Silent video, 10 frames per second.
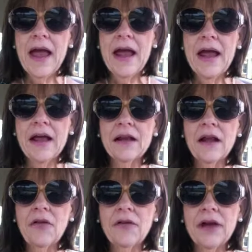and
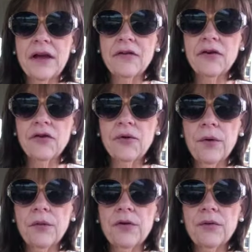on the day of
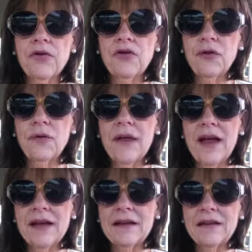surgery, which was June the
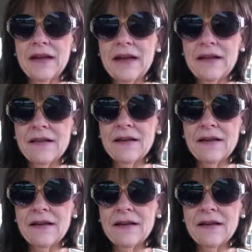18th,